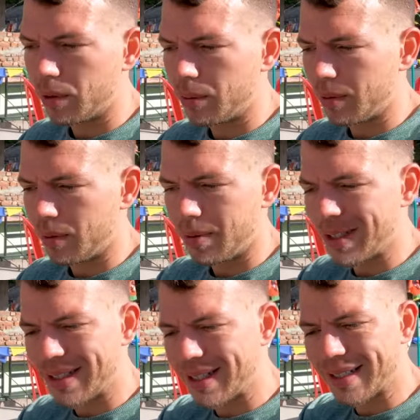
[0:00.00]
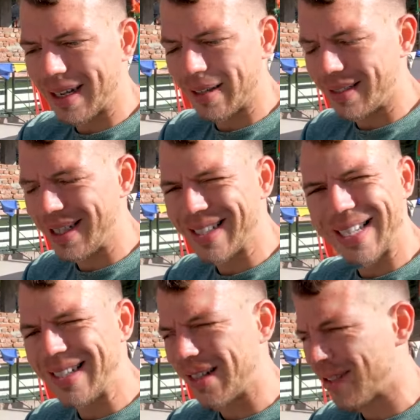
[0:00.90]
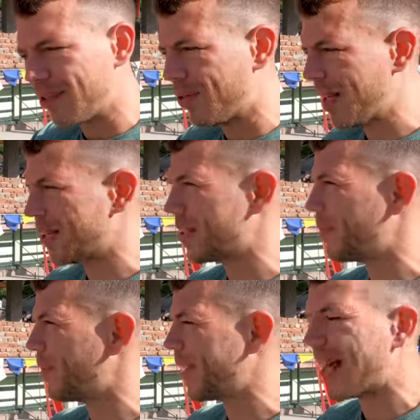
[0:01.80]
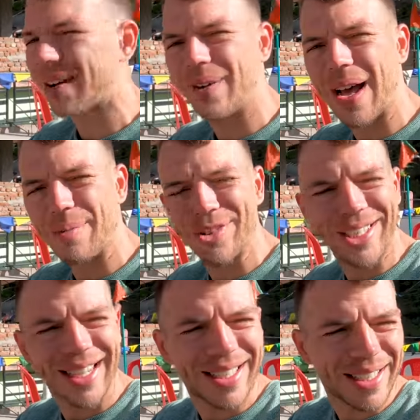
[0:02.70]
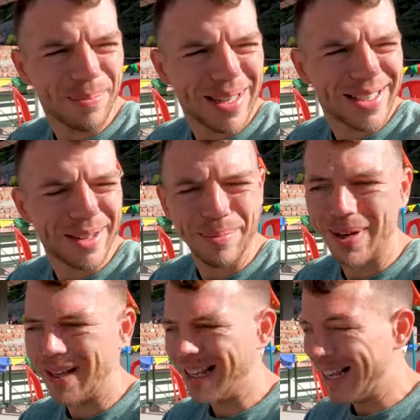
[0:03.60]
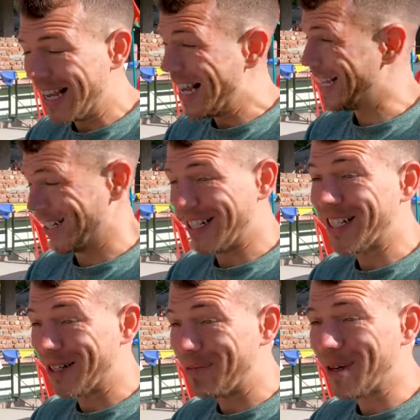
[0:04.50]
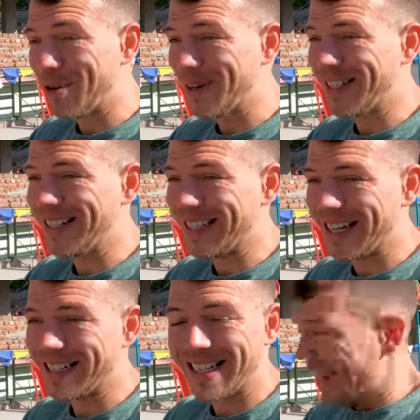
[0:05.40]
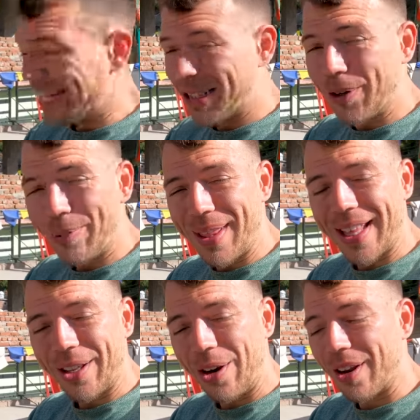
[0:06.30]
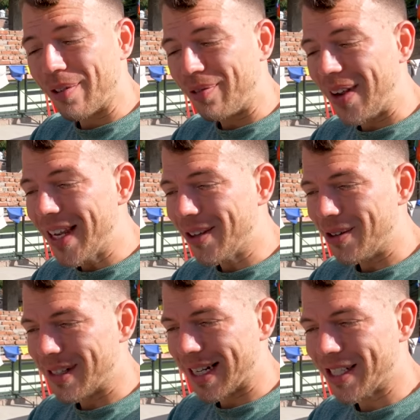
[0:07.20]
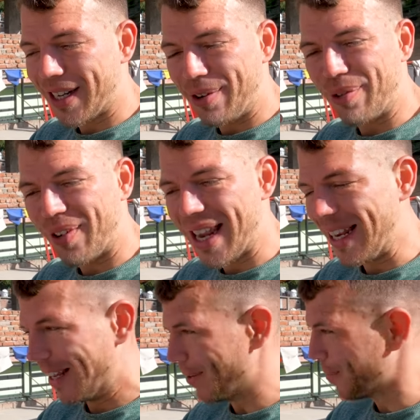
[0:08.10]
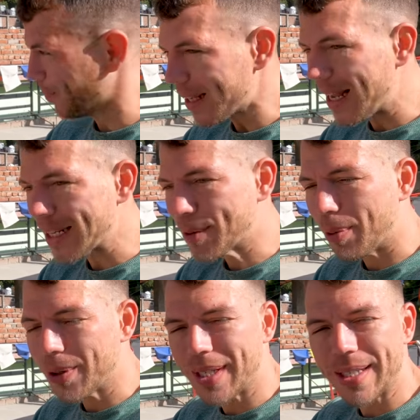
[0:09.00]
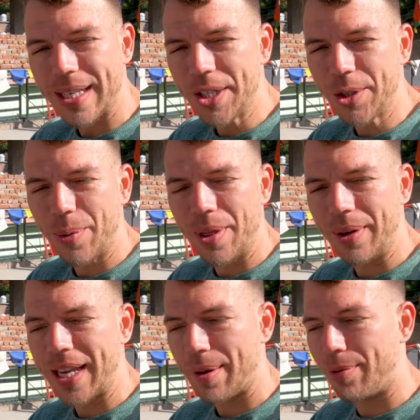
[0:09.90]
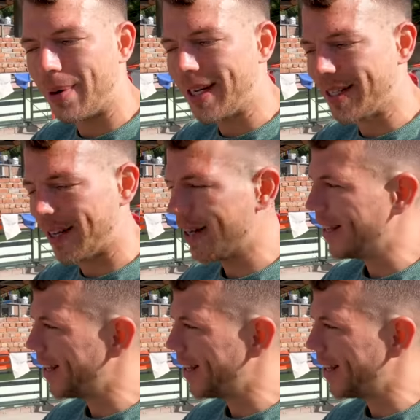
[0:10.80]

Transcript: all 16,000 feet or something. I don't know how much that is in meter, but so it's going to be quite intense. He told me that a lot of vehicles actually fail. I suppose it's issue with the carburetor.